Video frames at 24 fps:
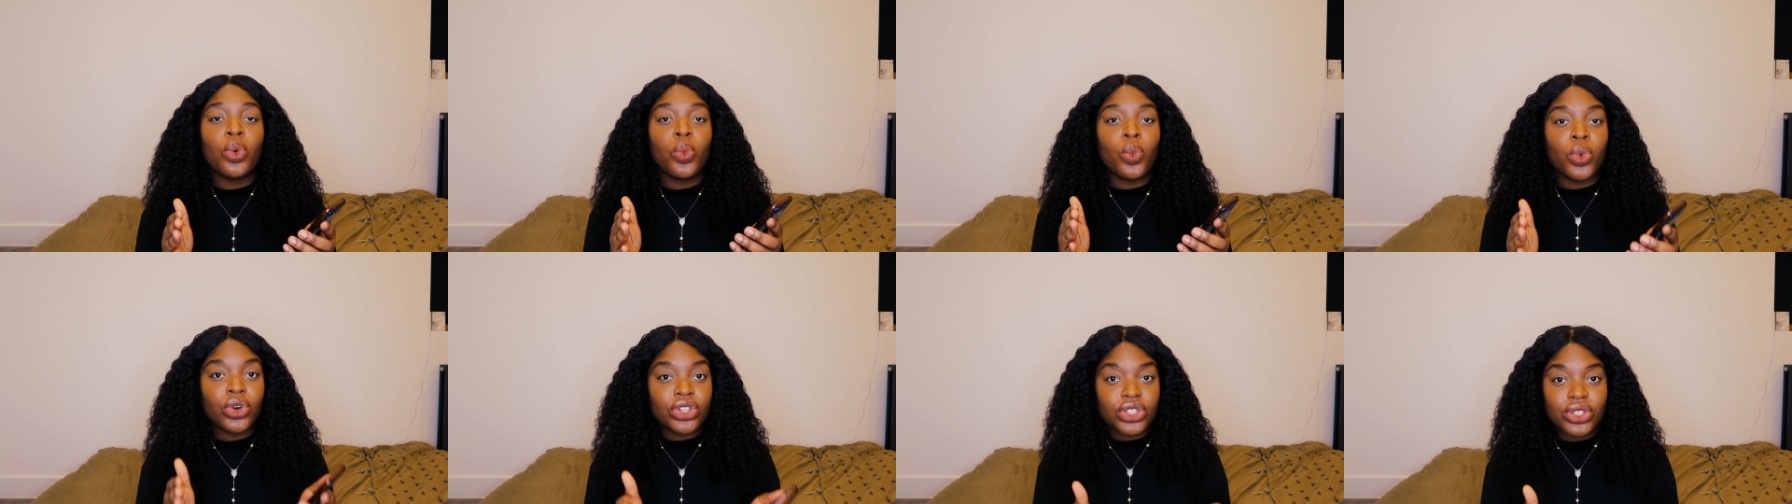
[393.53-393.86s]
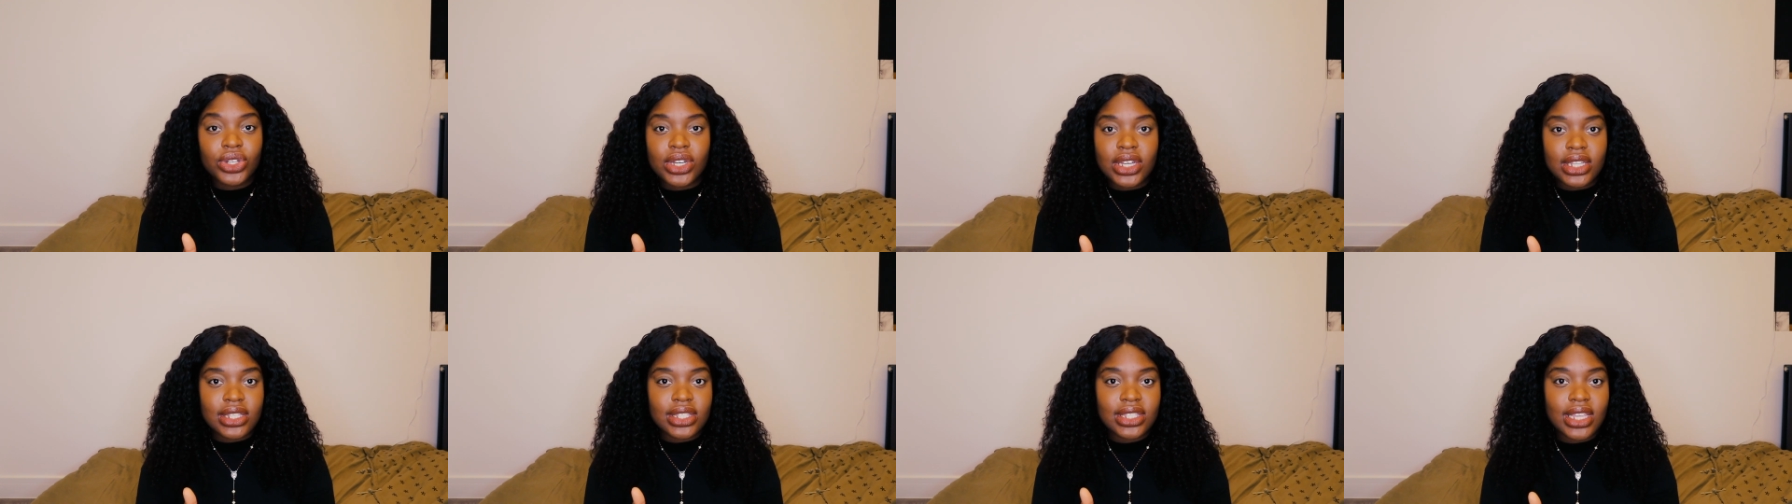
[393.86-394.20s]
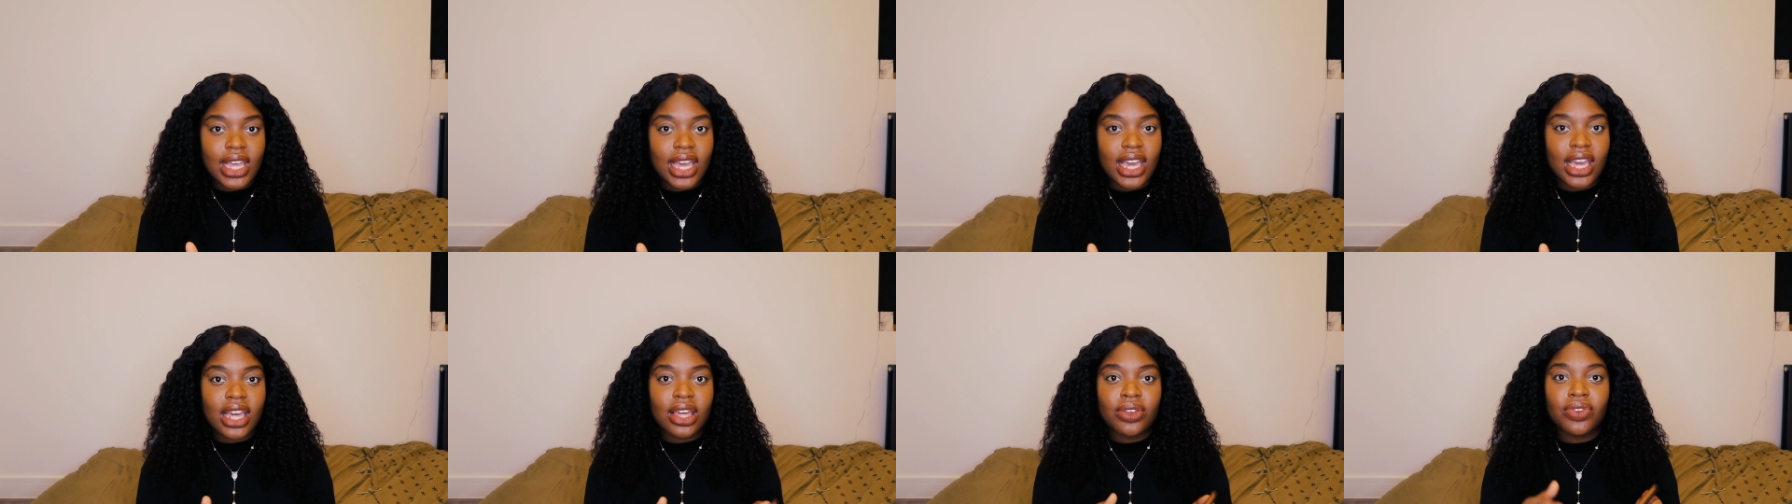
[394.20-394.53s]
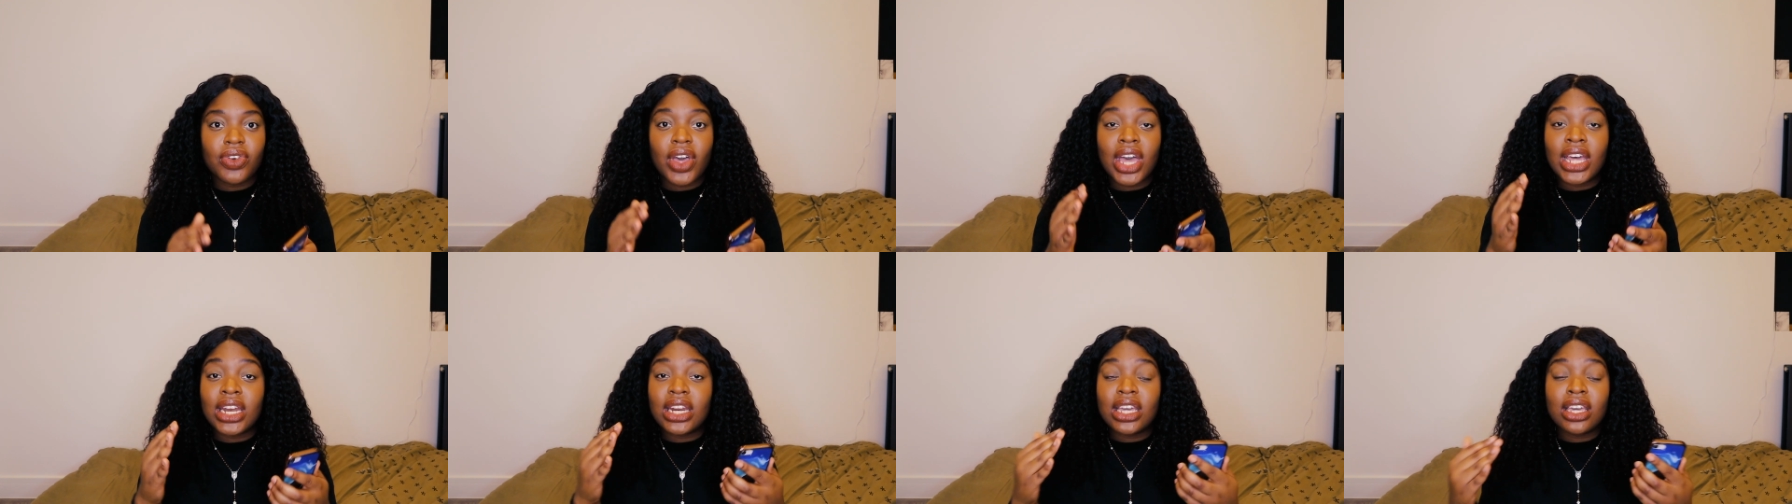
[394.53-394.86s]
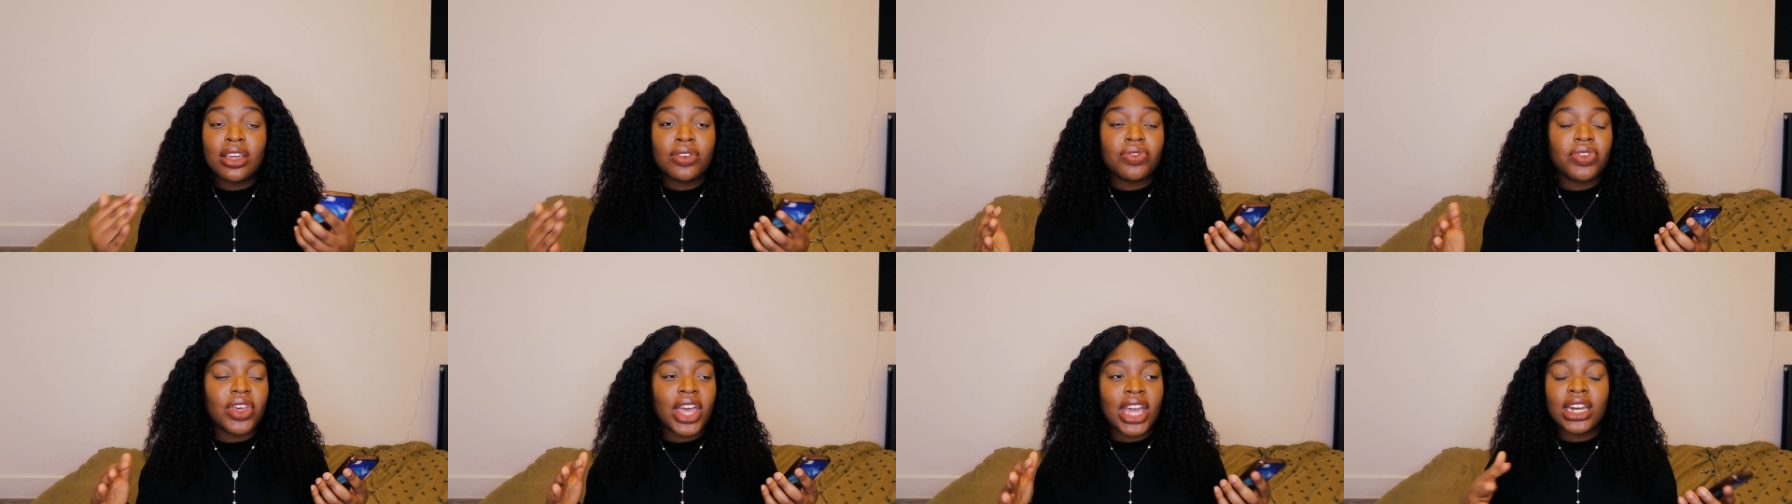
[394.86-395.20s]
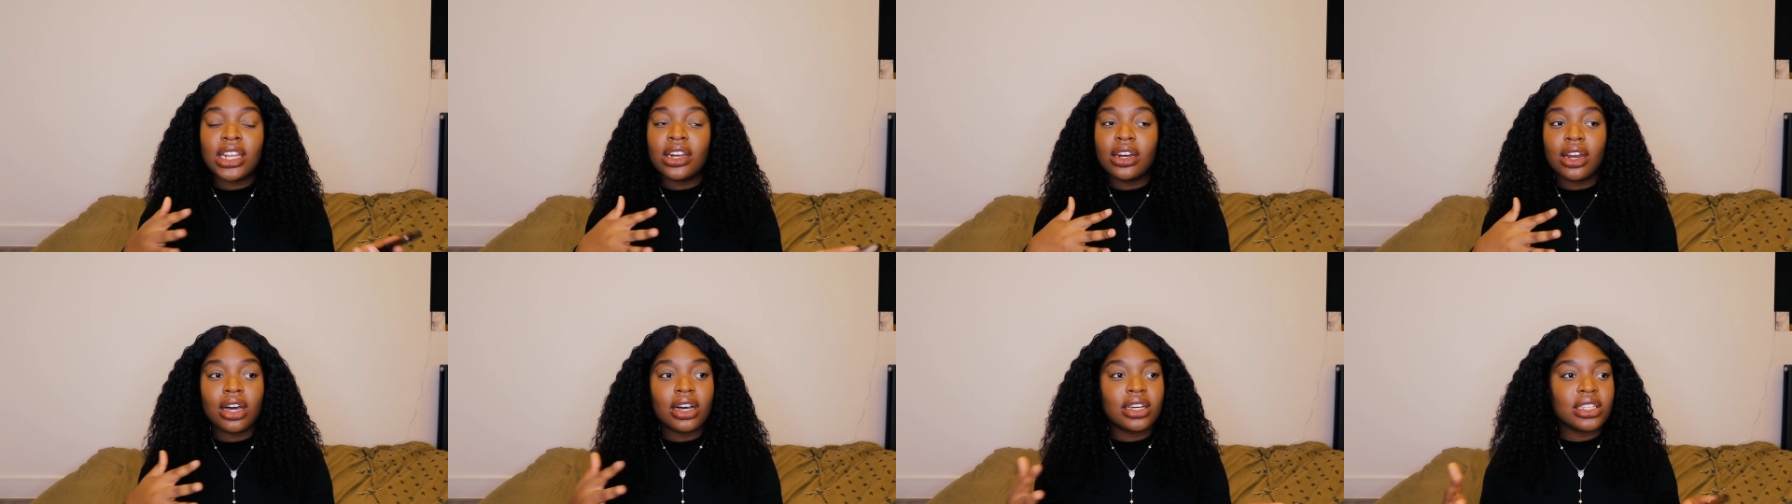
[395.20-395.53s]
what you can save, and if
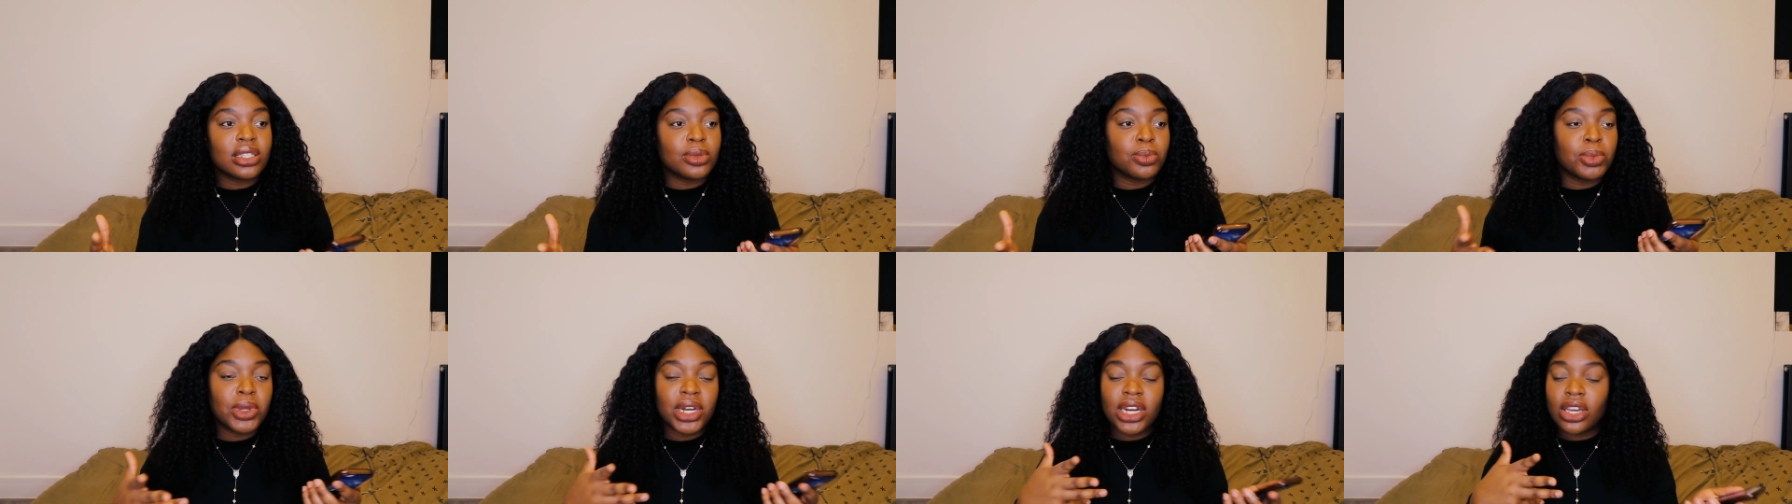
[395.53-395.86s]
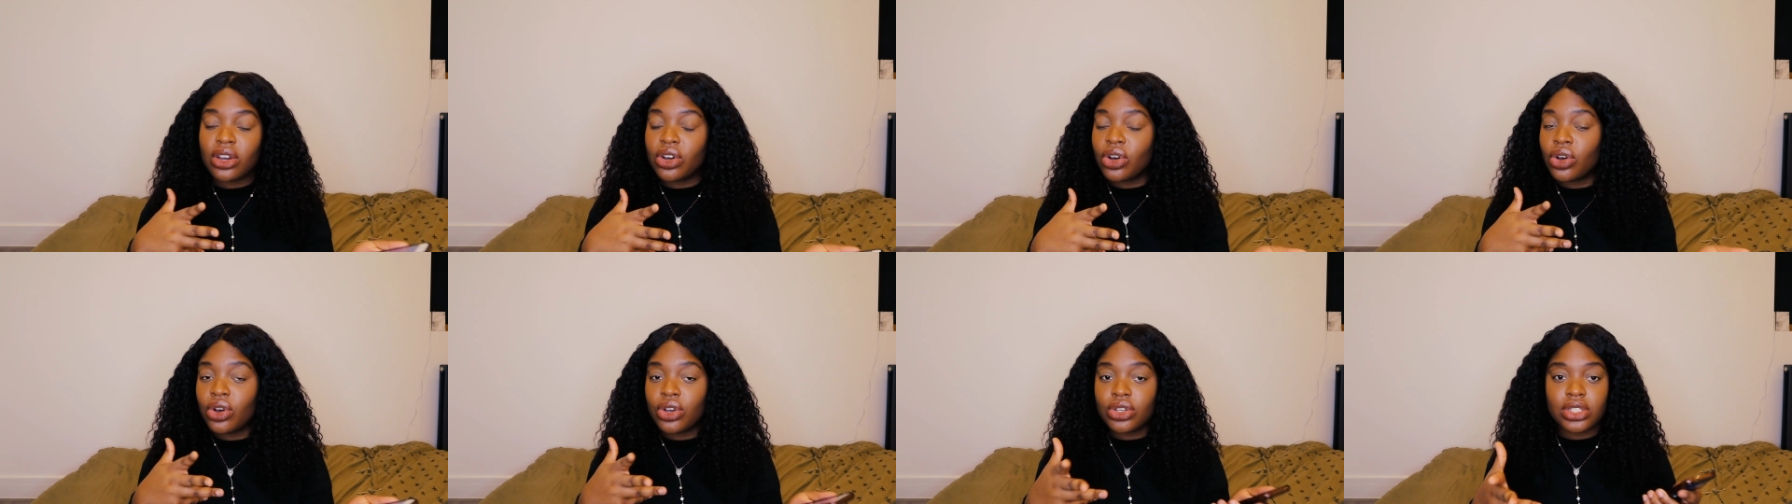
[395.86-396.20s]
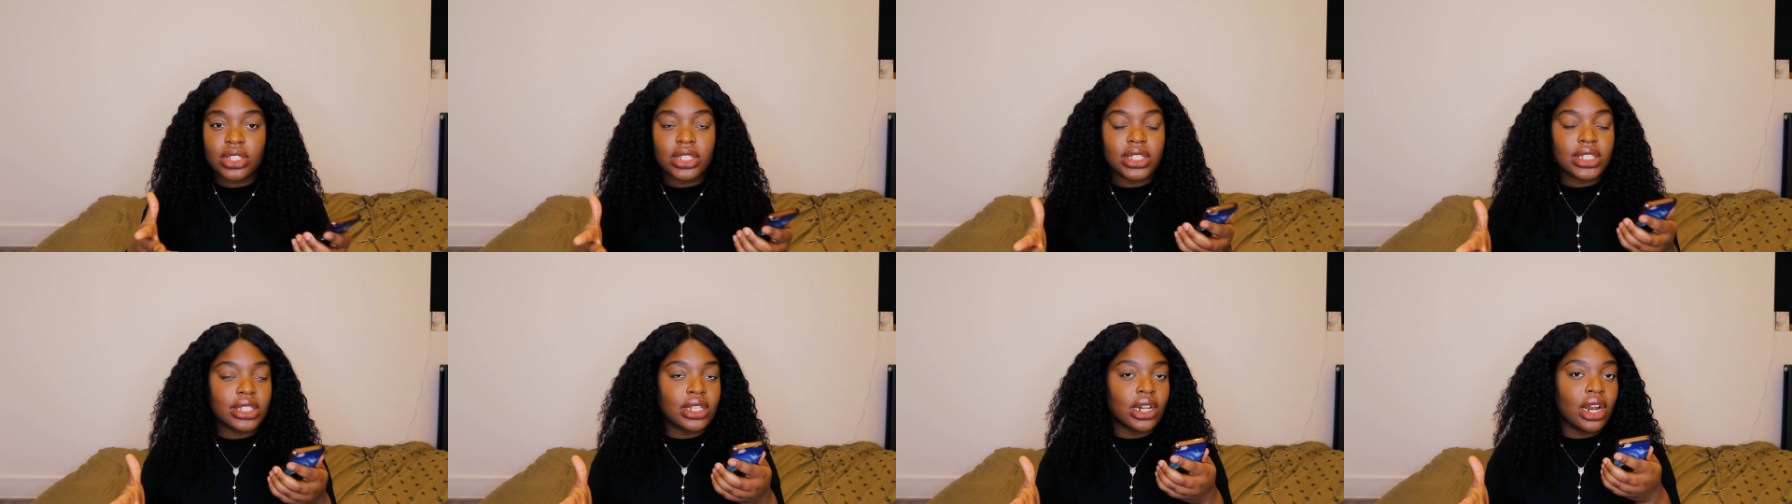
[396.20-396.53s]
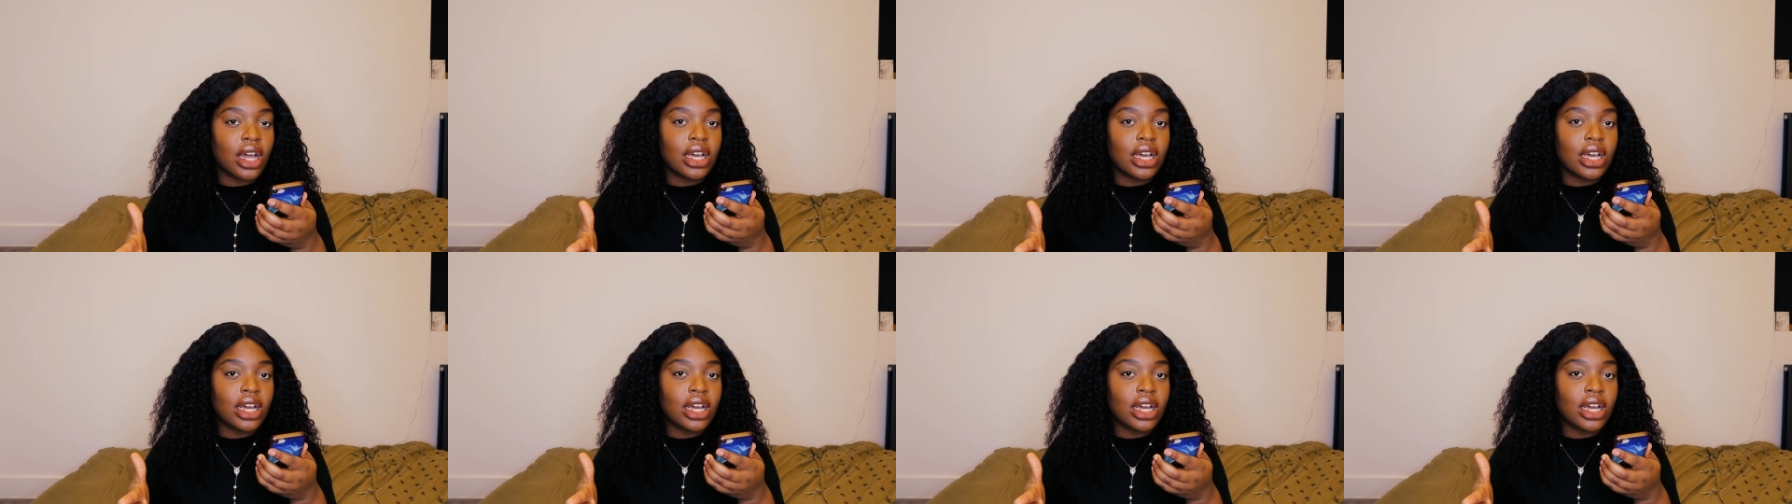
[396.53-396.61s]
any last minute costs,